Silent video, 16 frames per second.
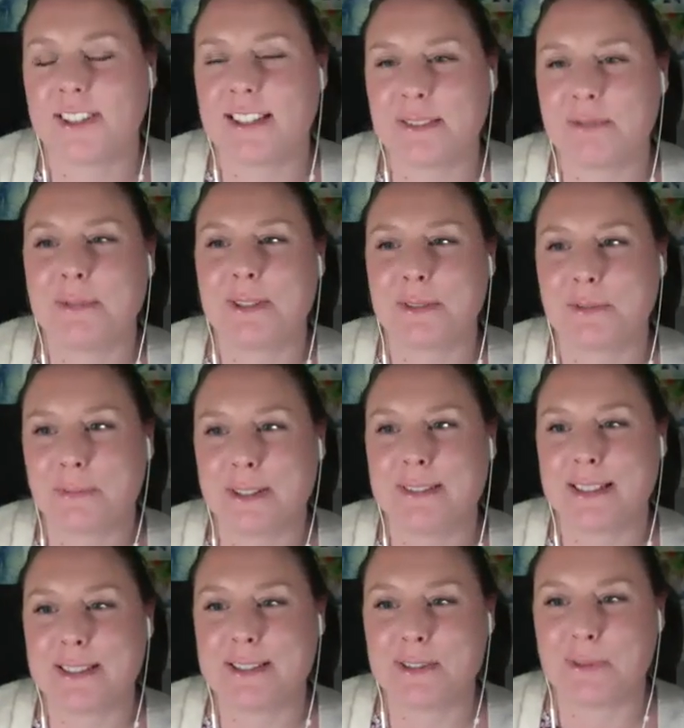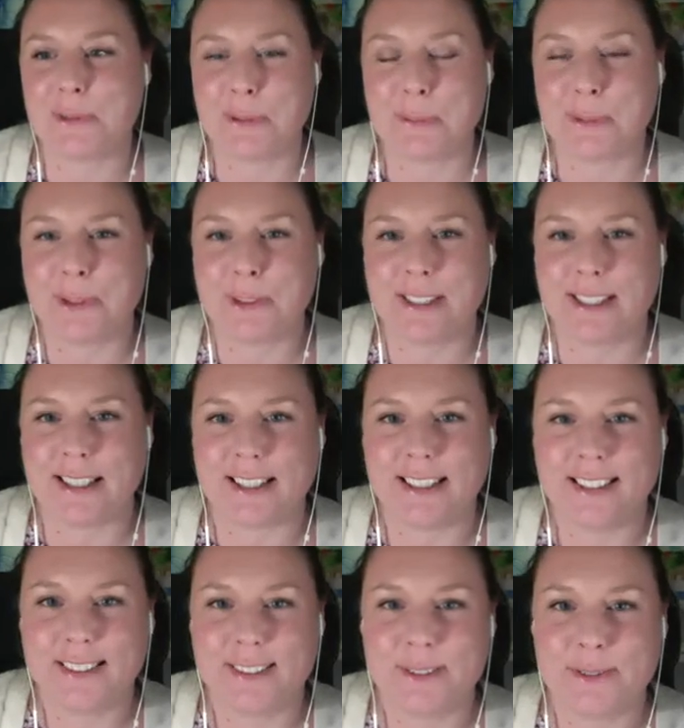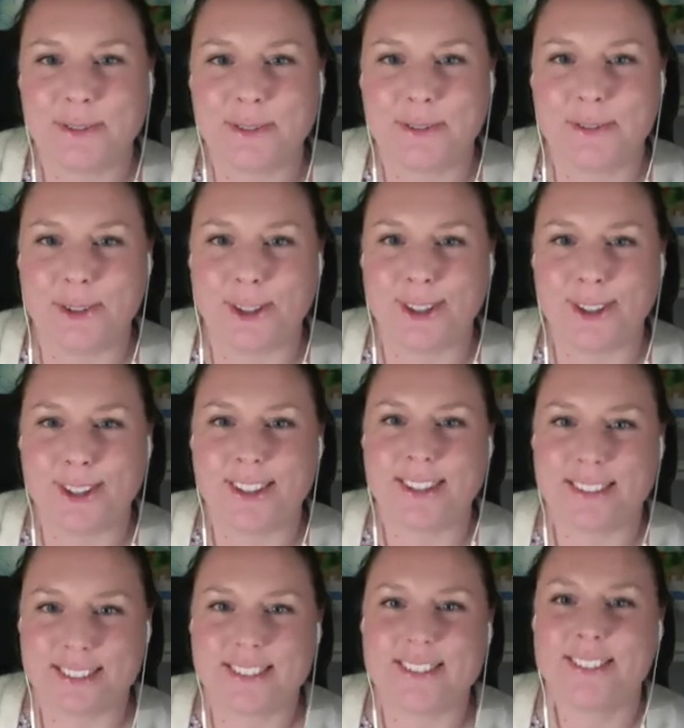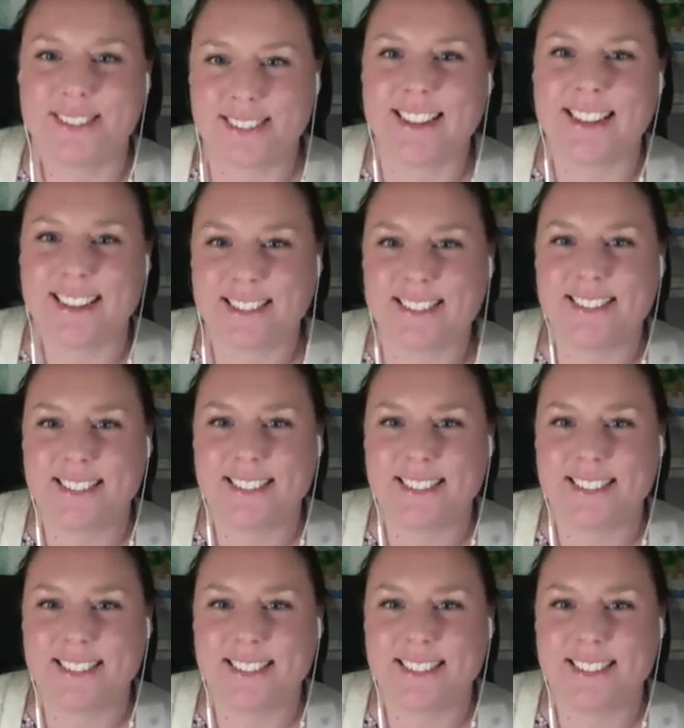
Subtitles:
that must be such a rewarding work. Mm-hmm. Yeah.